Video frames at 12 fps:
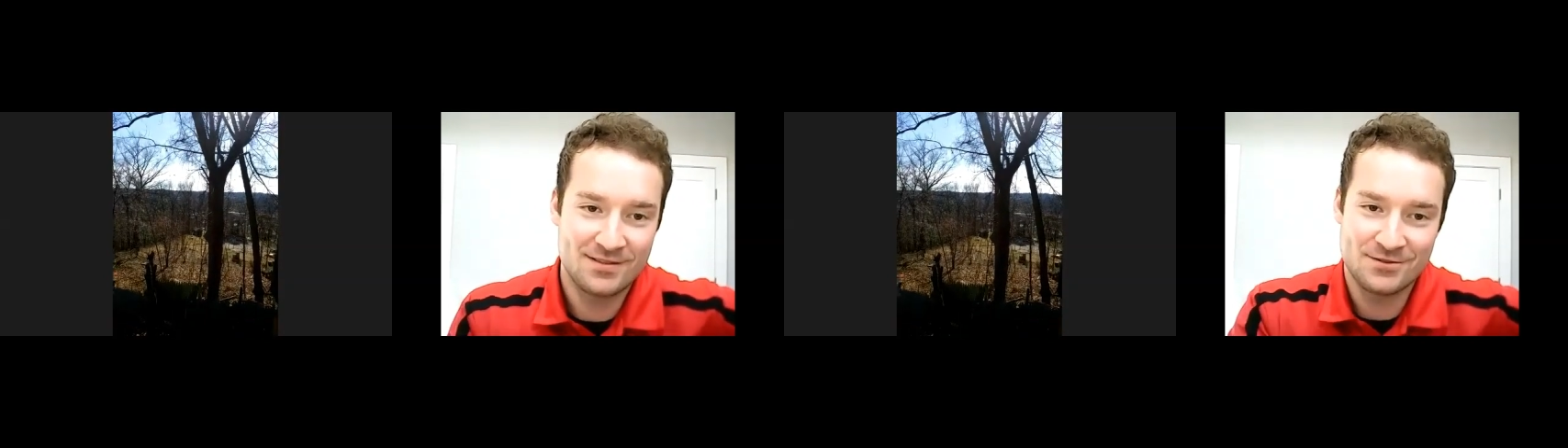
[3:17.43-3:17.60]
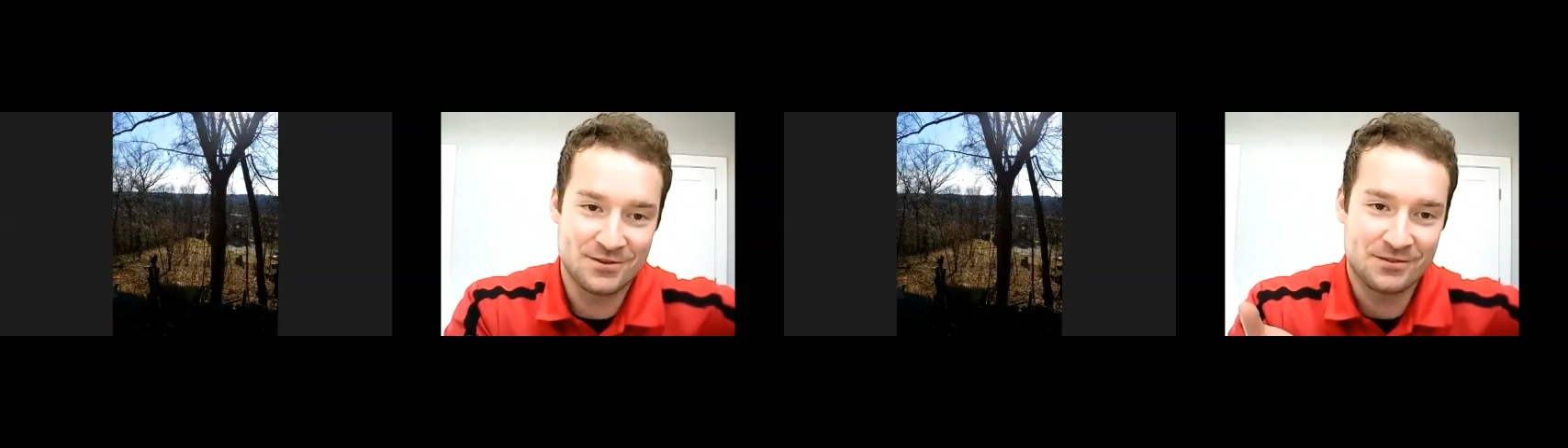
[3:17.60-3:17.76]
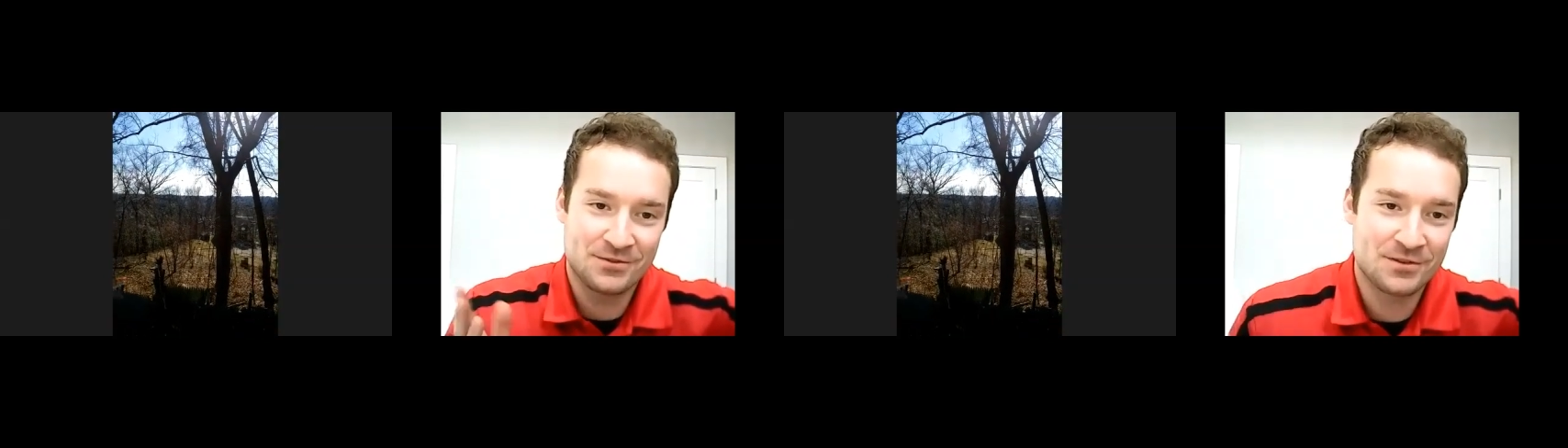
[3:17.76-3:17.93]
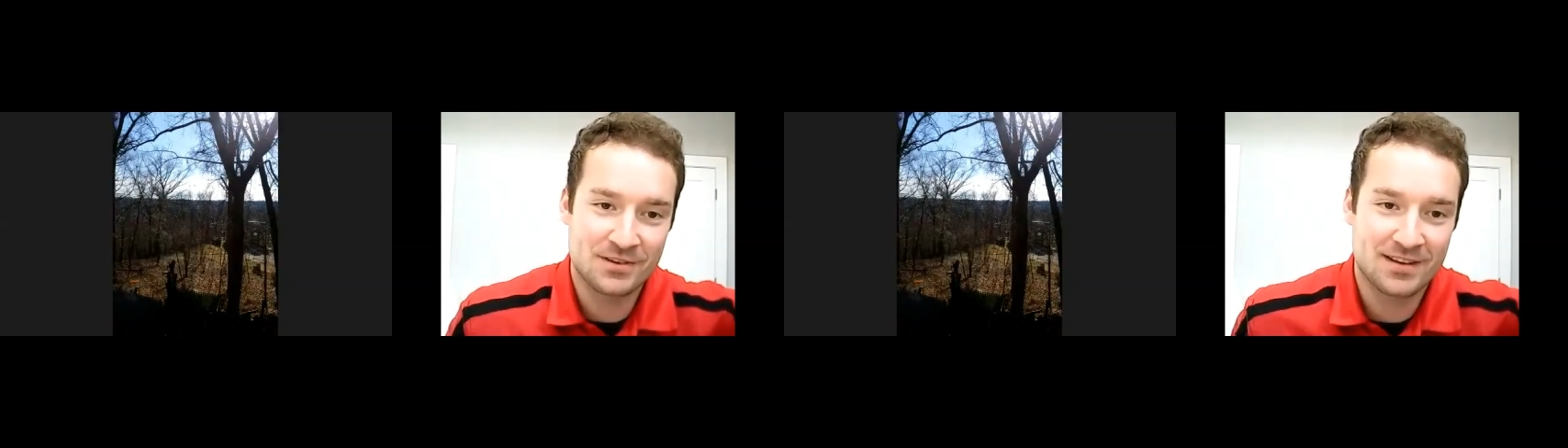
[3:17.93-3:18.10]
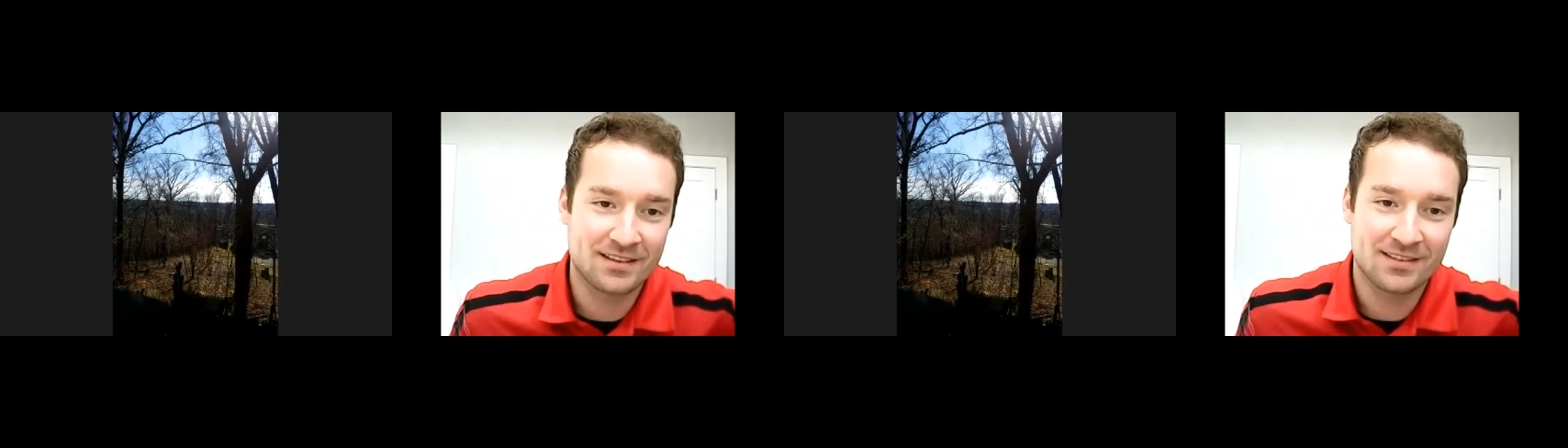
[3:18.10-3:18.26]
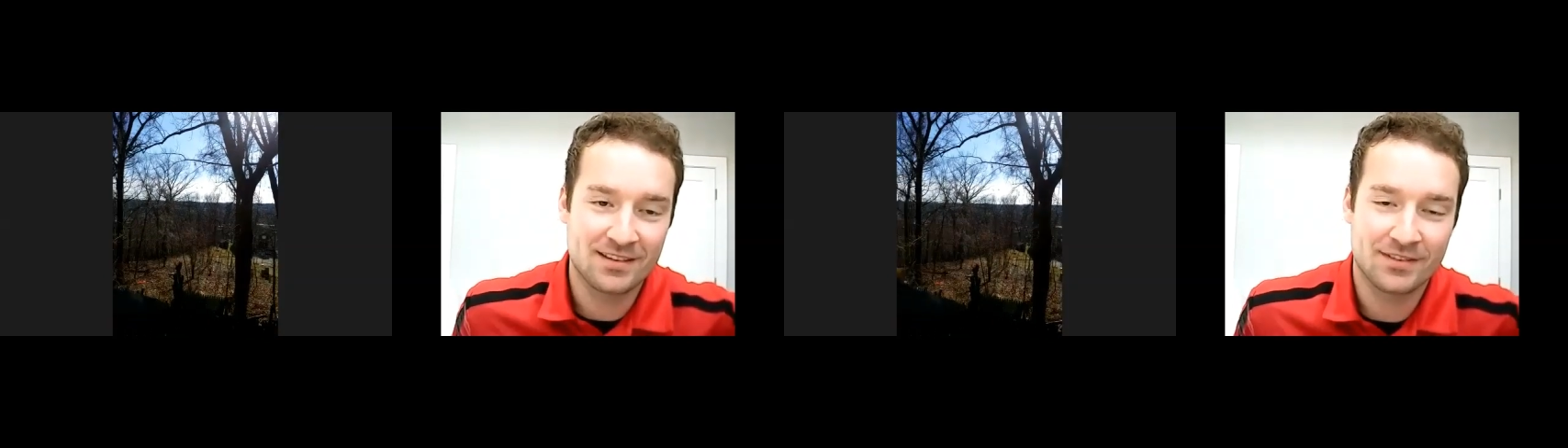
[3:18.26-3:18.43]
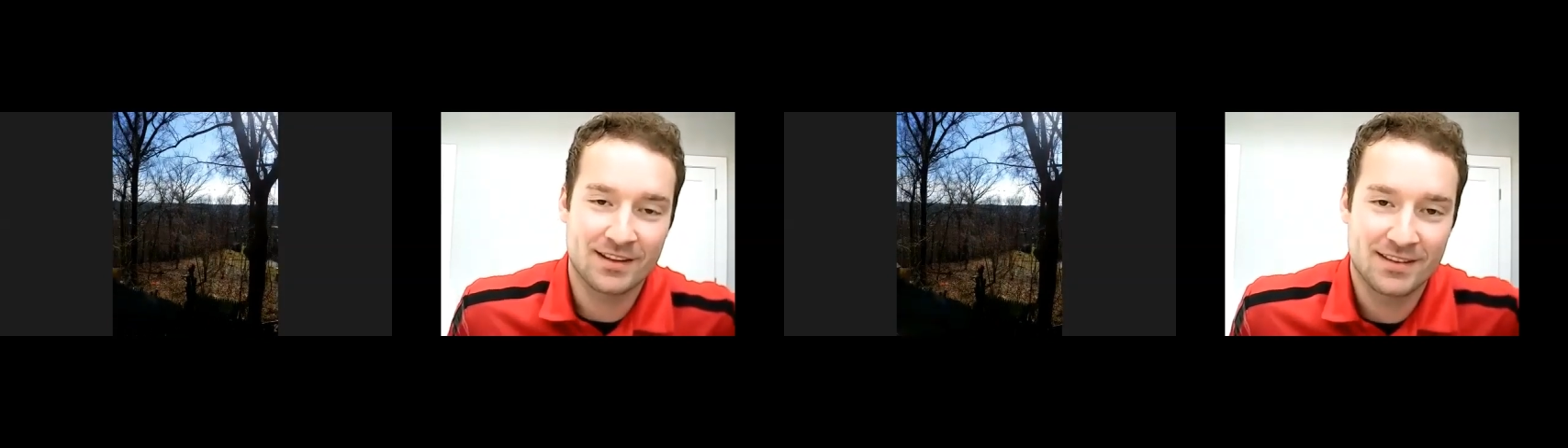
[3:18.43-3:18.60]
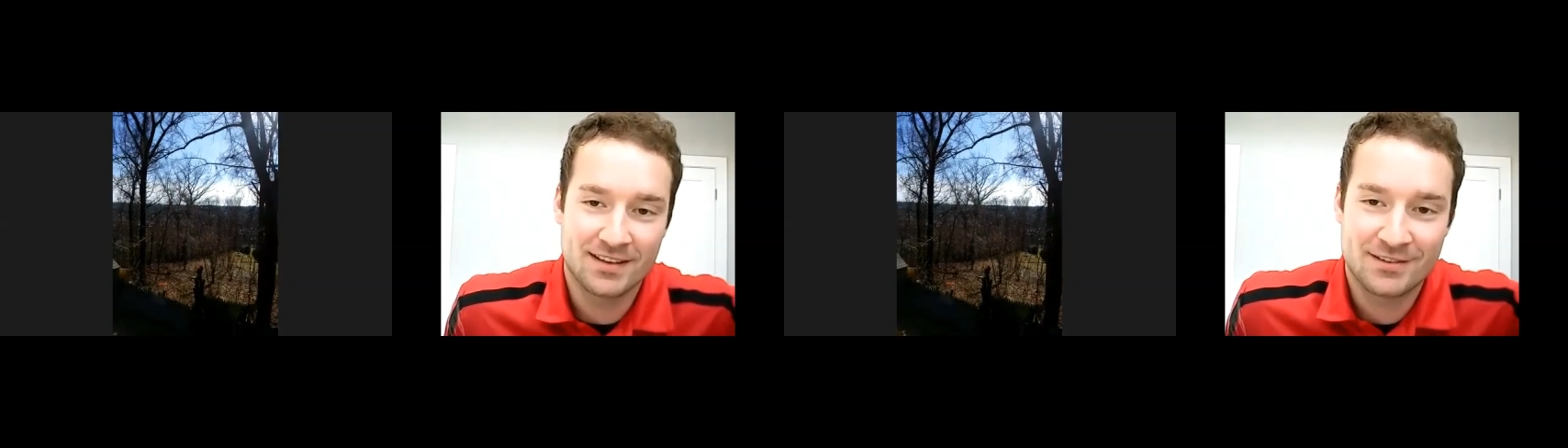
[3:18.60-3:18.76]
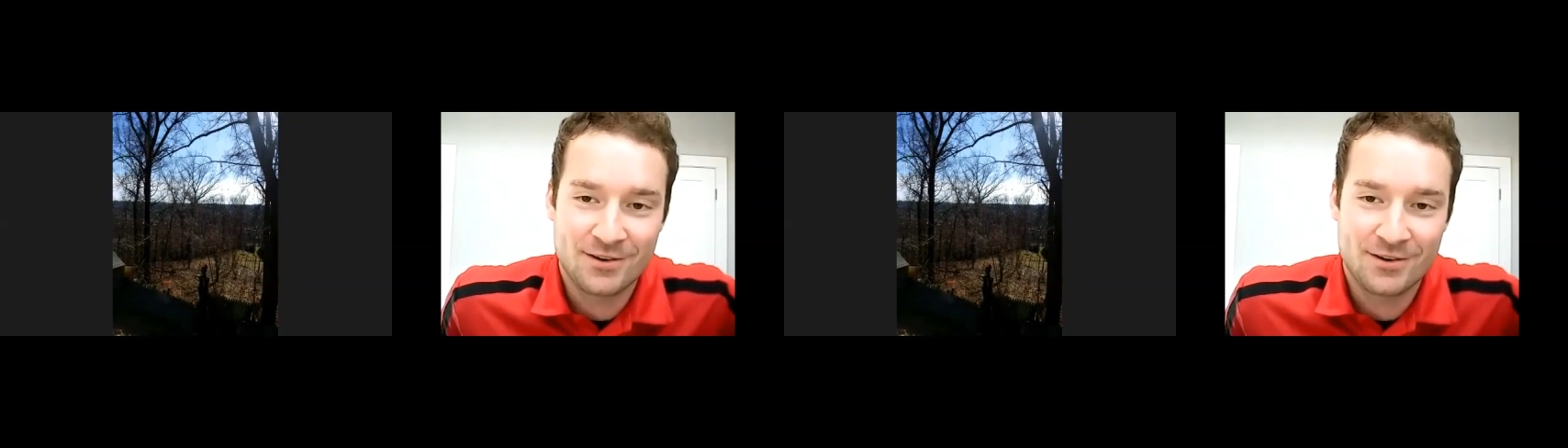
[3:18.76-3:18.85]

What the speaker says: you just get stuff like this.